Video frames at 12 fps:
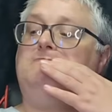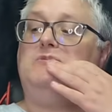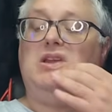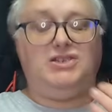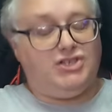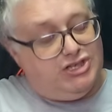
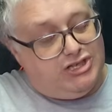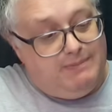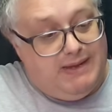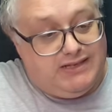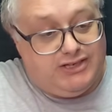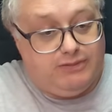It's just a
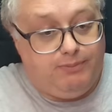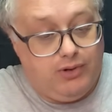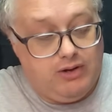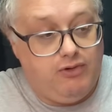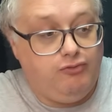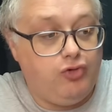bit
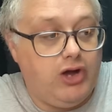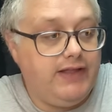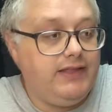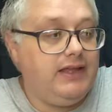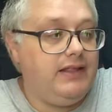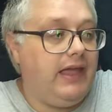disappointing. We're right
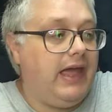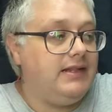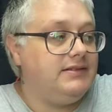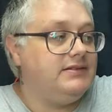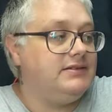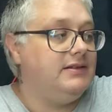near the
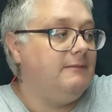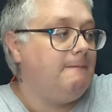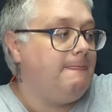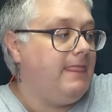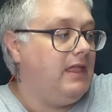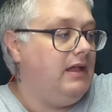end.
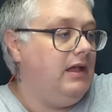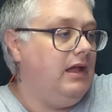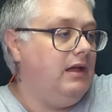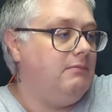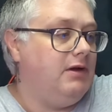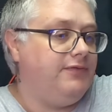
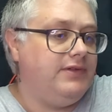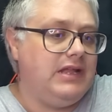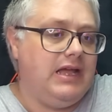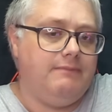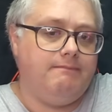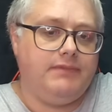I think
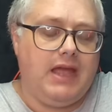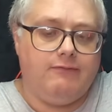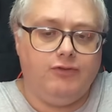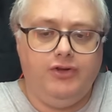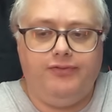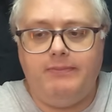
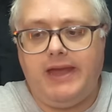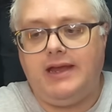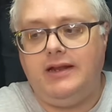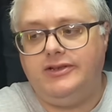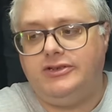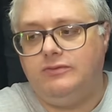that roof
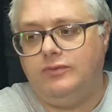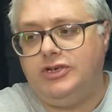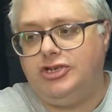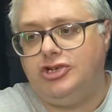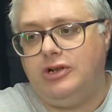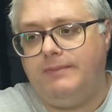mechanism, we
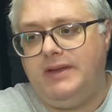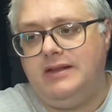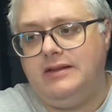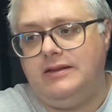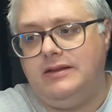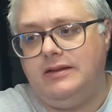should have
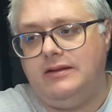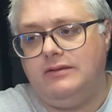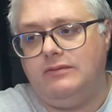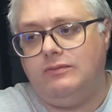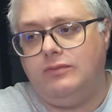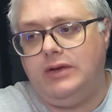been...
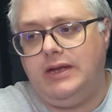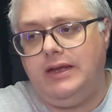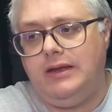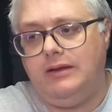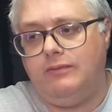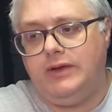
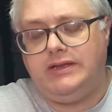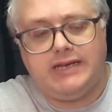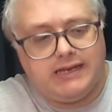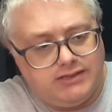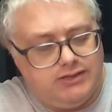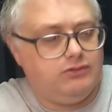We
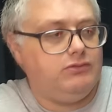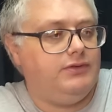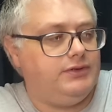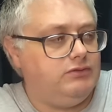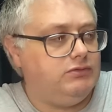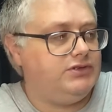tested all
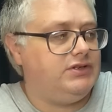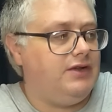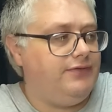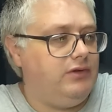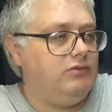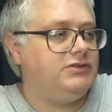the
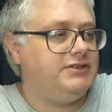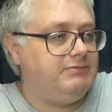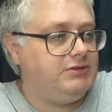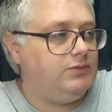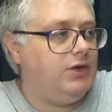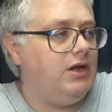stuff and it all
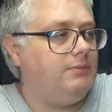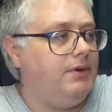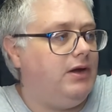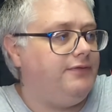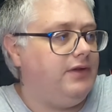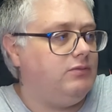seemed to work,
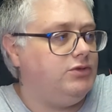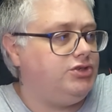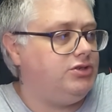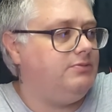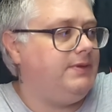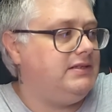but I think we
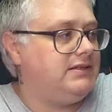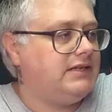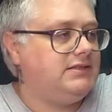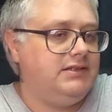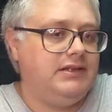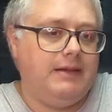should have been
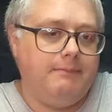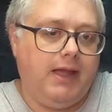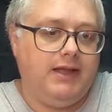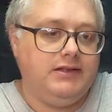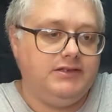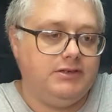testing that
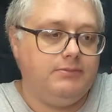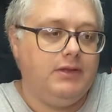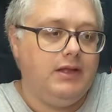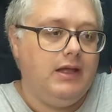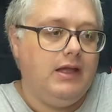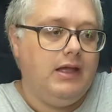mechanism
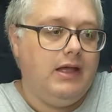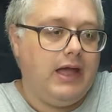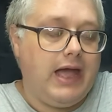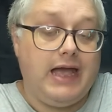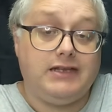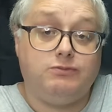
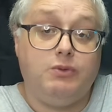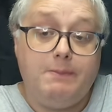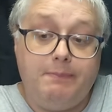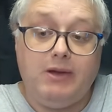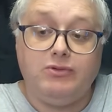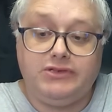as we
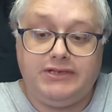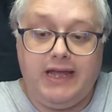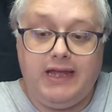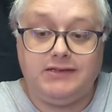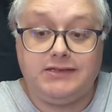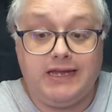built
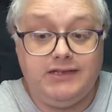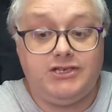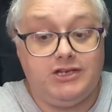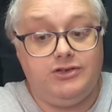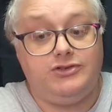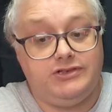it and
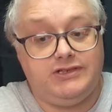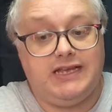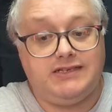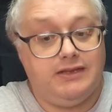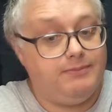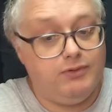continue to
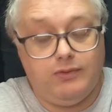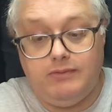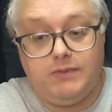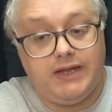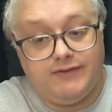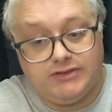test it, but we
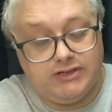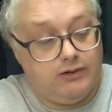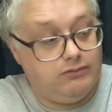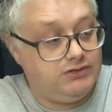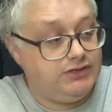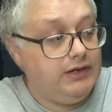were never
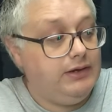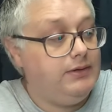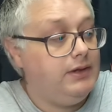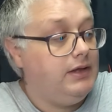told to.